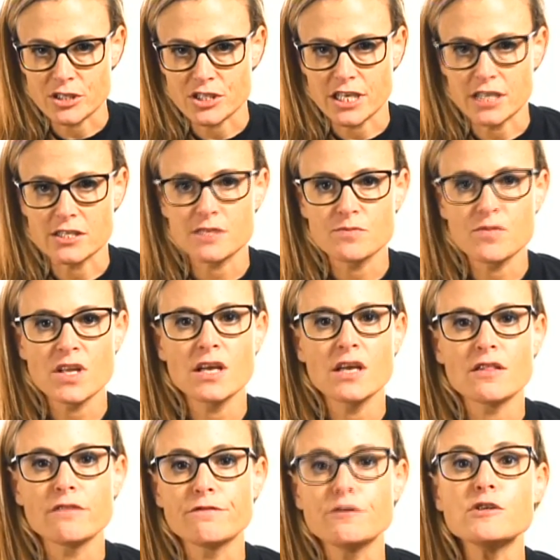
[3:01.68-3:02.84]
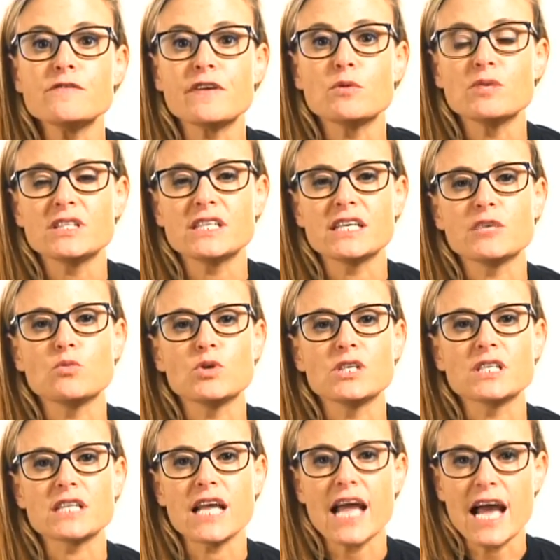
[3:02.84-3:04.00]
climate change. The first thing we did
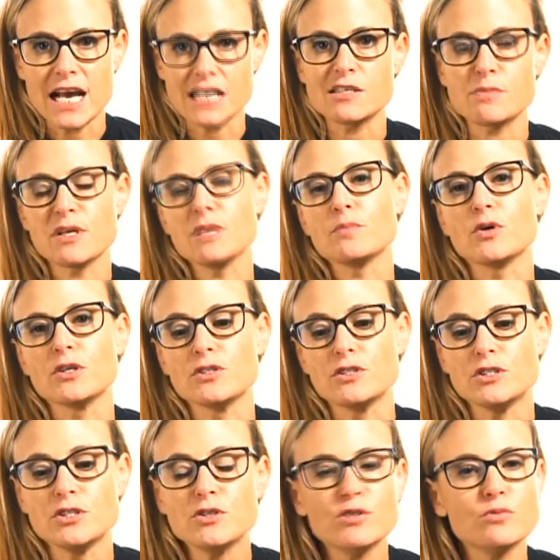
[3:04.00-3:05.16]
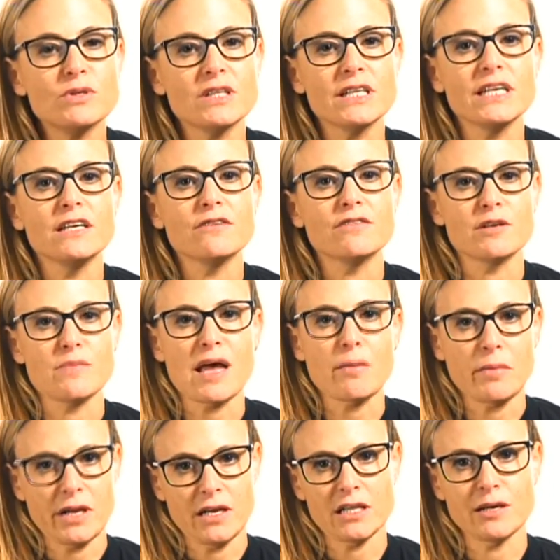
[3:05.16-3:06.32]
was ask people, do you believe in
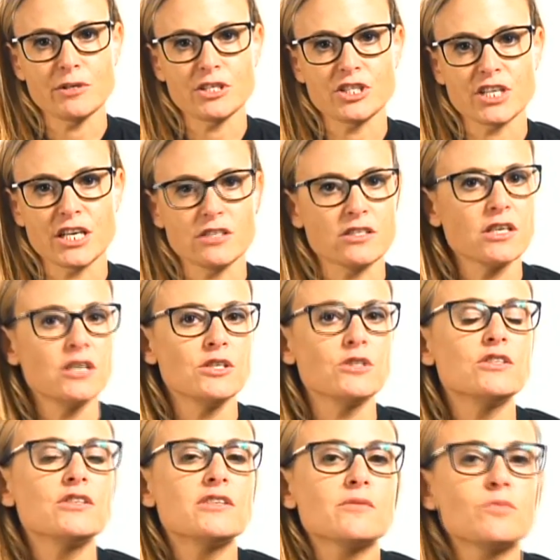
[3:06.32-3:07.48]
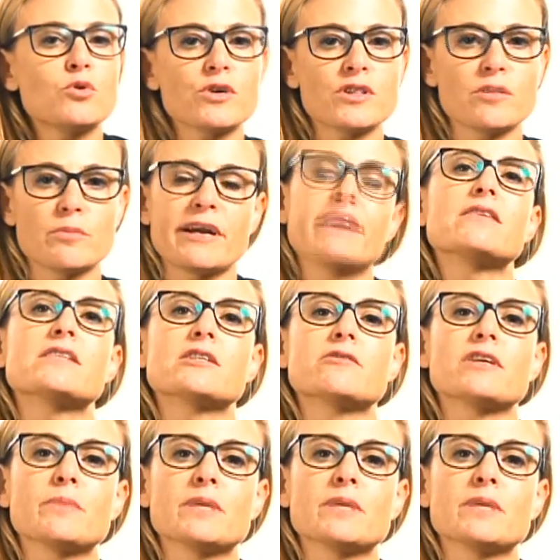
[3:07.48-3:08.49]
man-made climate change? Do you support the Paris